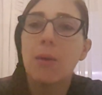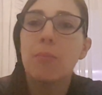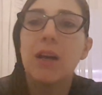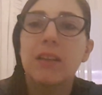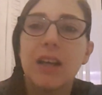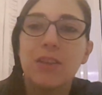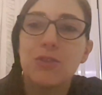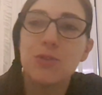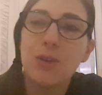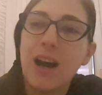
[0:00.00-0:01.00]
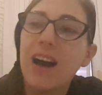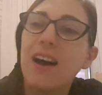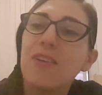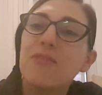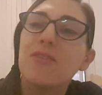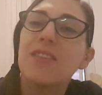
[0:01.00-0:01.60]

But I do have